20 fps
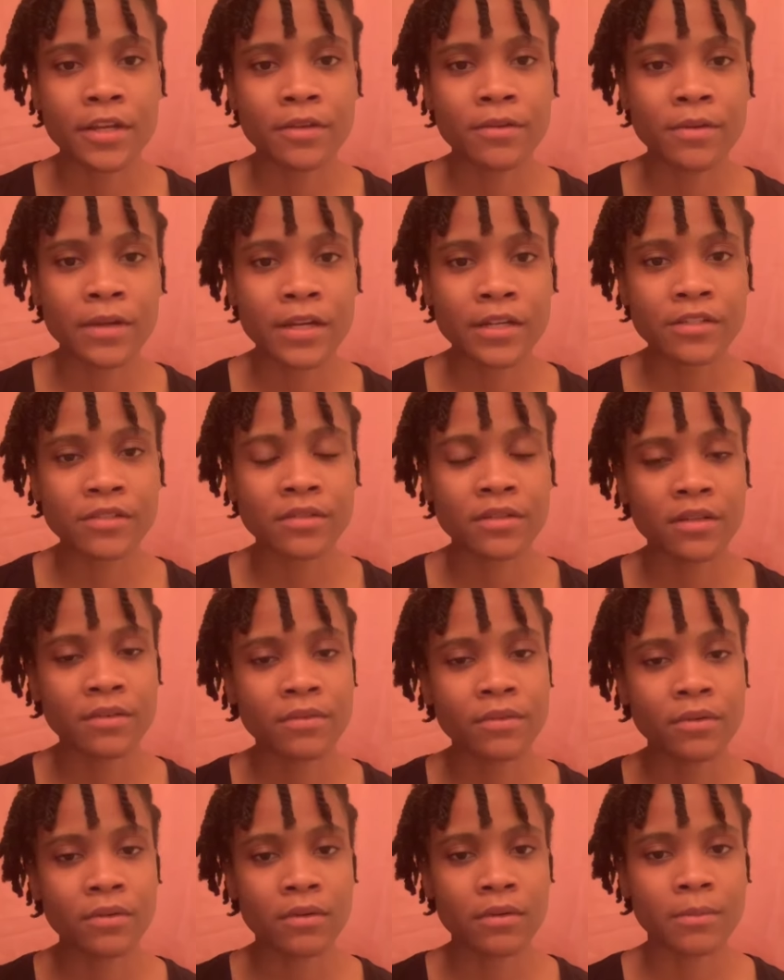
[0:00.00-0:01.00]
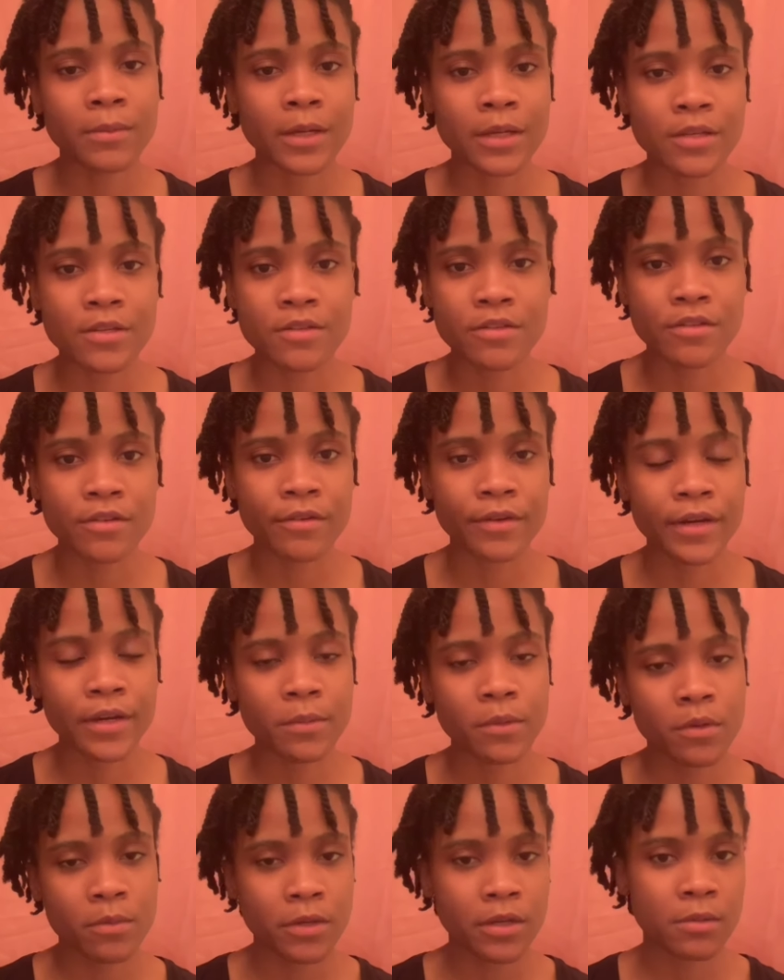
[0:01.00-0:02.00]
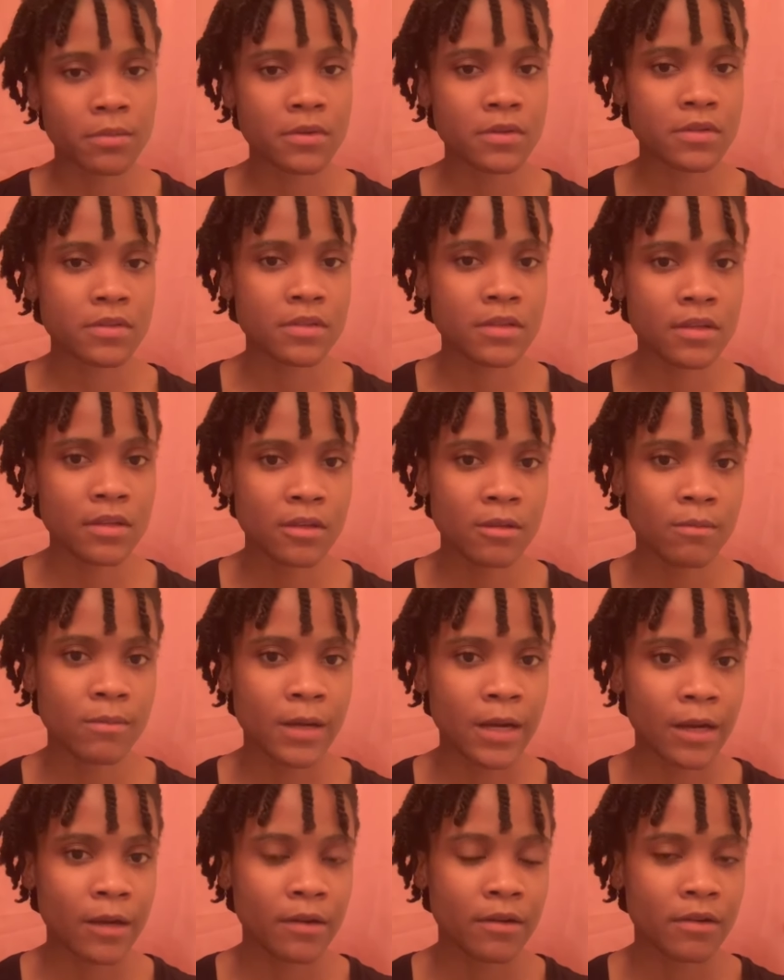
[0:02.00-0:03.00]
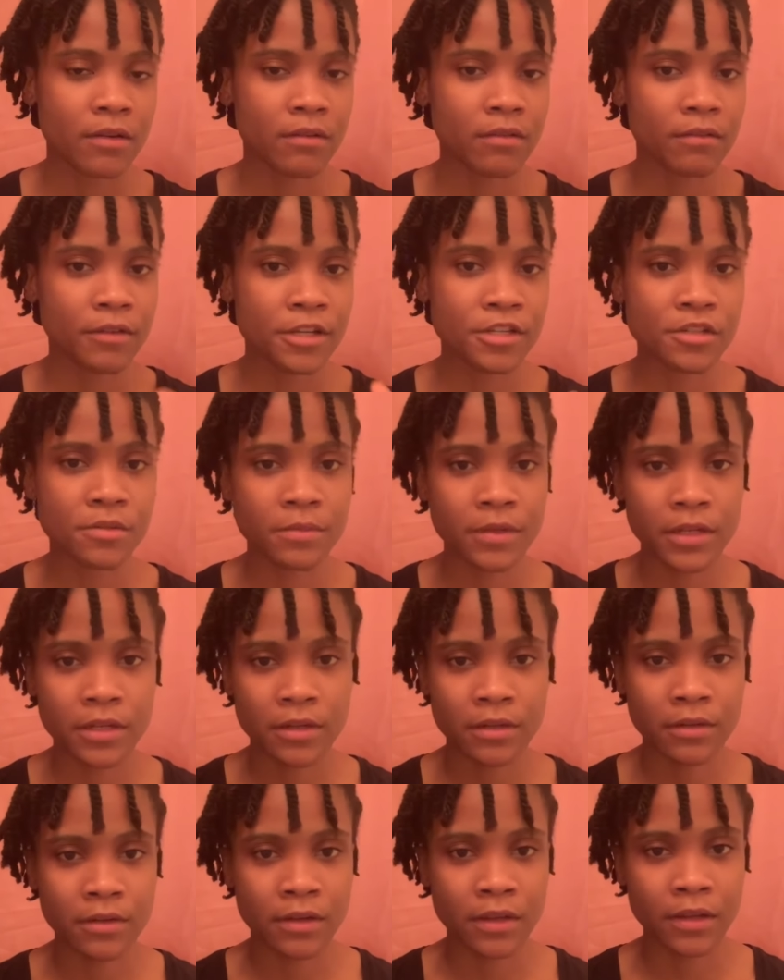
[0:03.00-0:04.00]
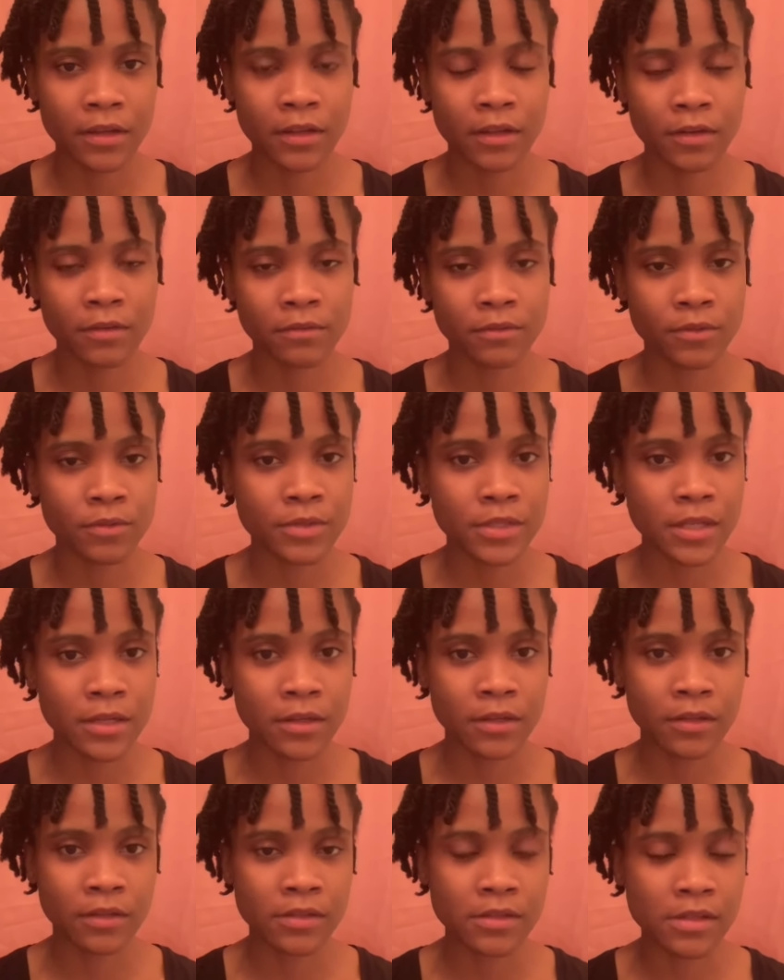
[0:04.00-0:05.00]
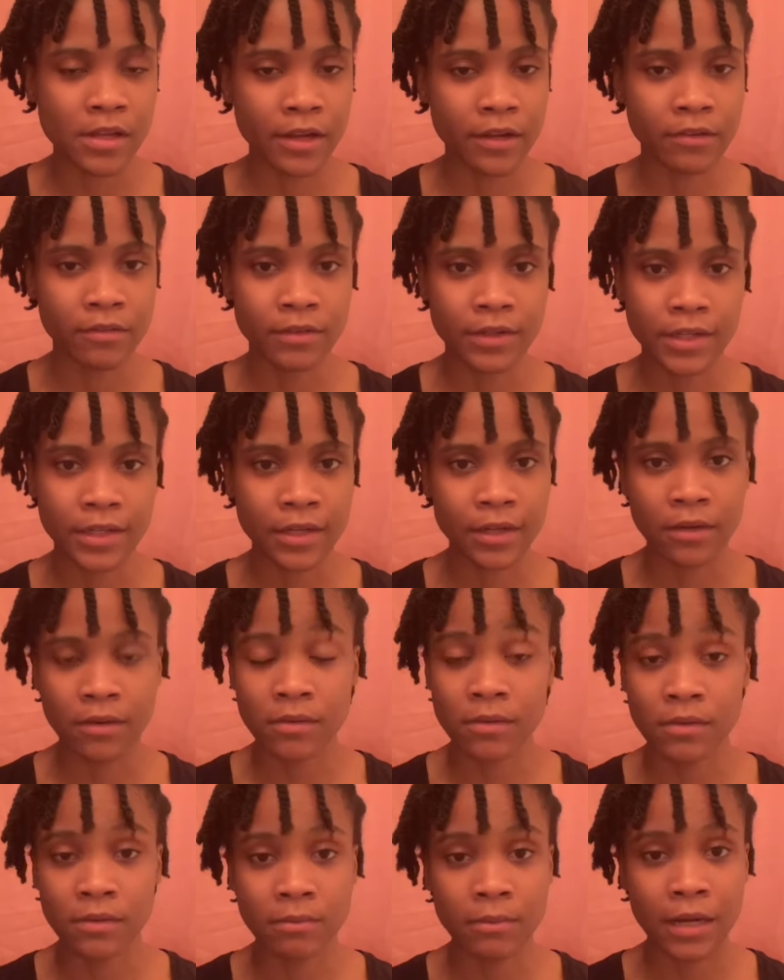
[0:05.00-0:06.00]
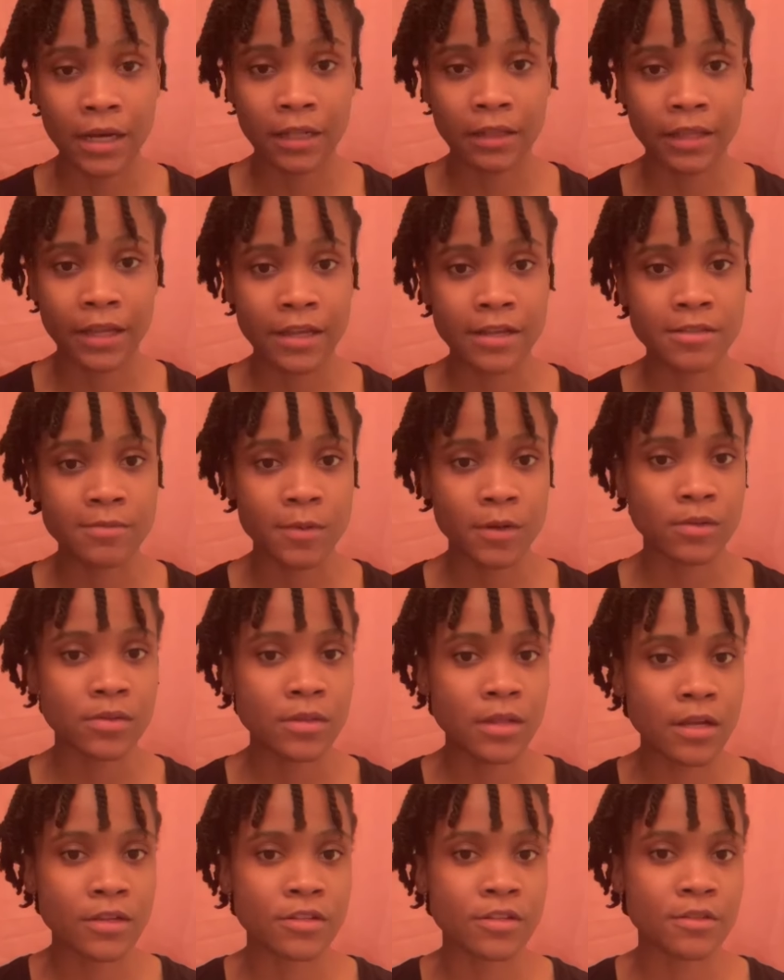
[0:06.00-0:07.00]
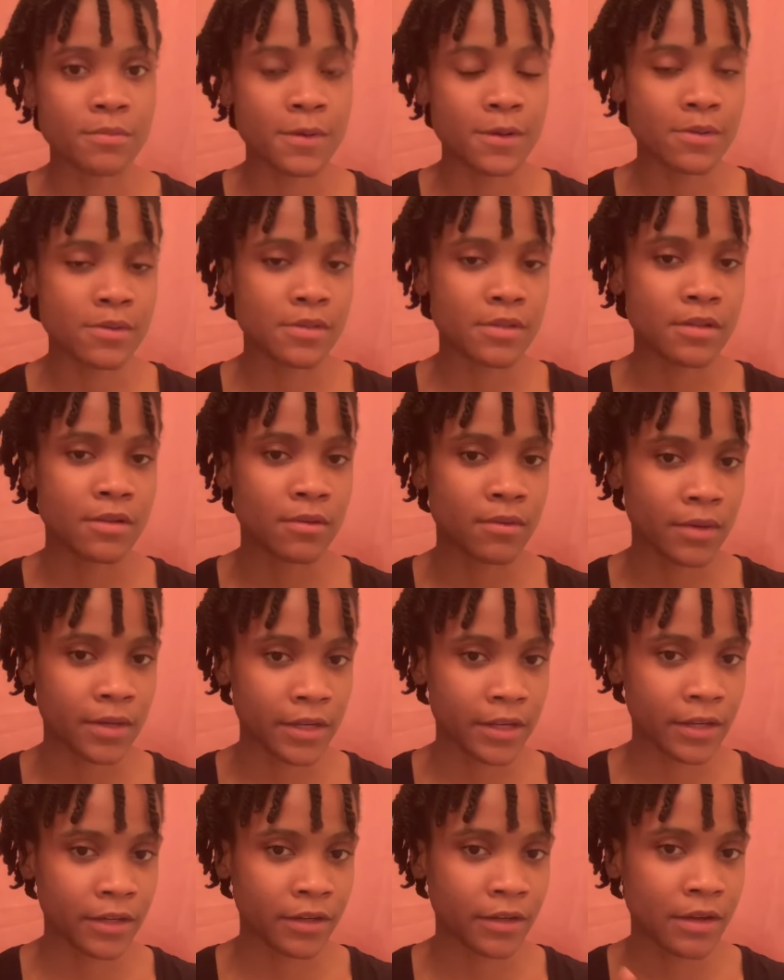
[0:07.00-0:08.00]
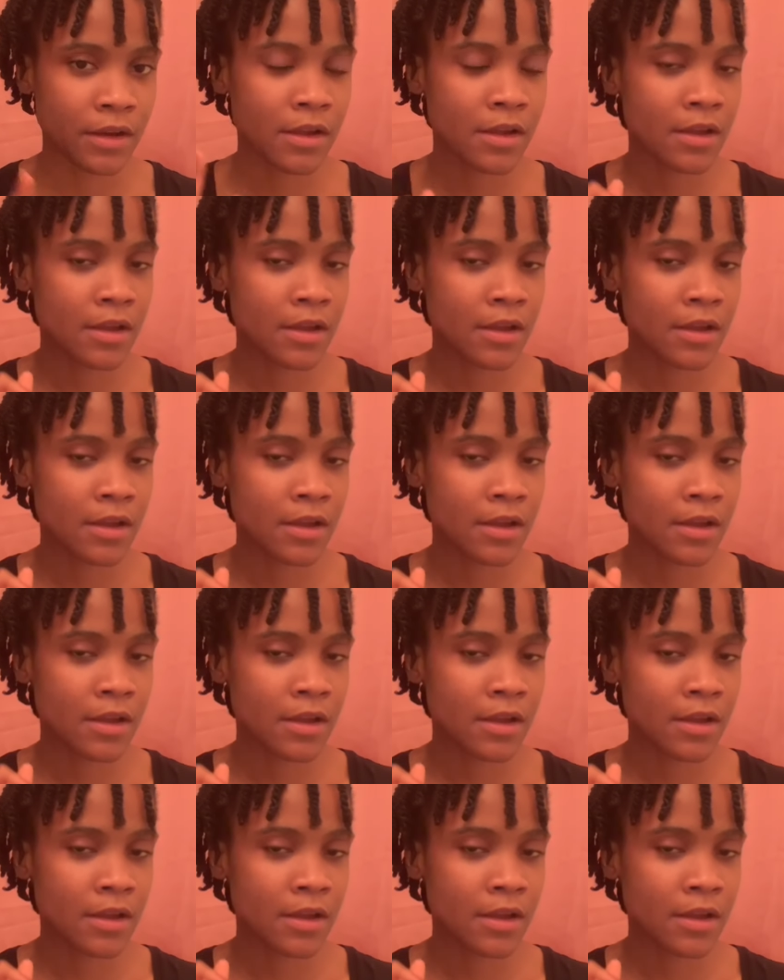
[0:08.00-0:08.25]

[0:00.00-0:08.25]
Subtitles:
You actually, if you go on my Instagram, you'll be able to see my regimen and routine. It's like written out on my last post I just posted on there.